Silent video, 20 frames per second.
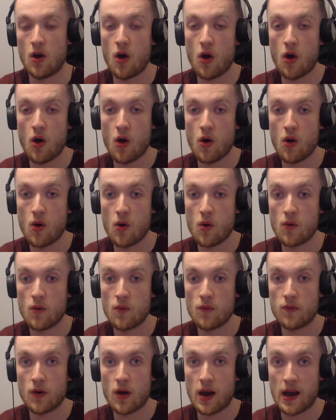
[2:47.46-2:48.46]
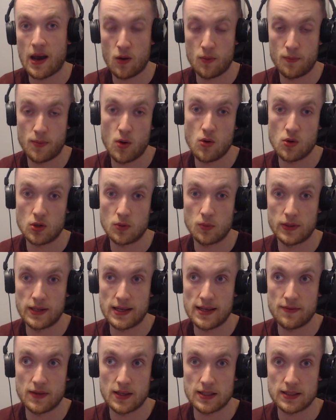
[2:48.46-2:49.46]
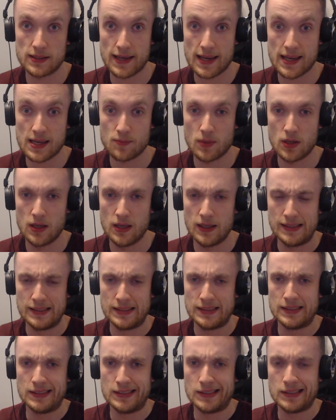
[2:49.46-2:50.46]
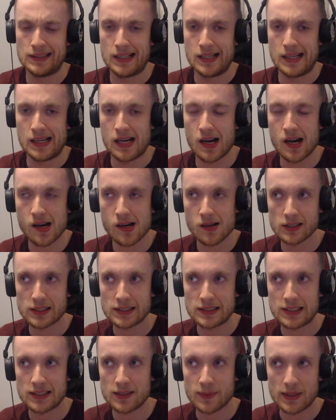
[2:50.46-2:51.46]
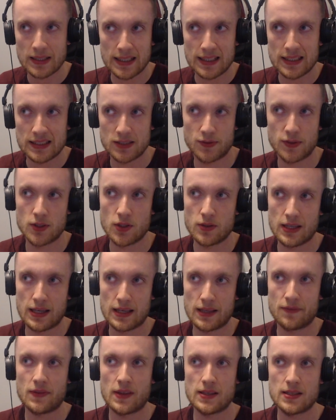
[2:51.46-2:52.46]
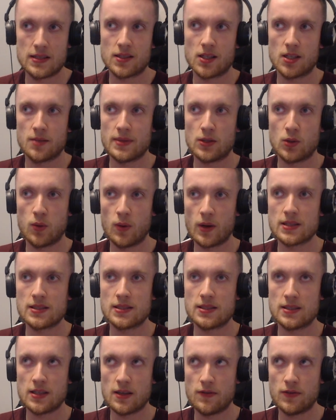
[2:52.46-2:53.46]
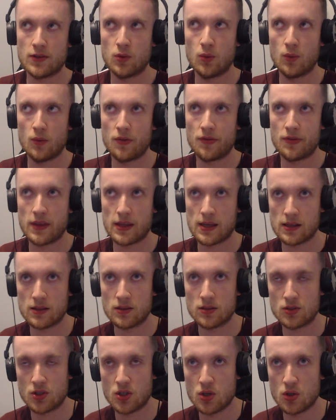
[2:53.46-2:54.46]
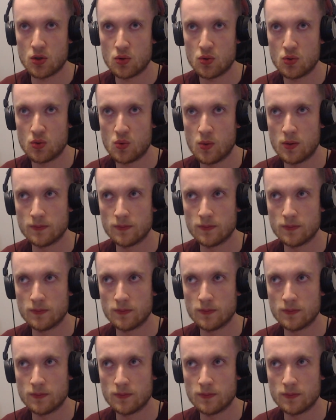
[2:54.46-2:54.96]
of our Pokemon in this game. I said in my last video that this is going to be quite a difficult thing to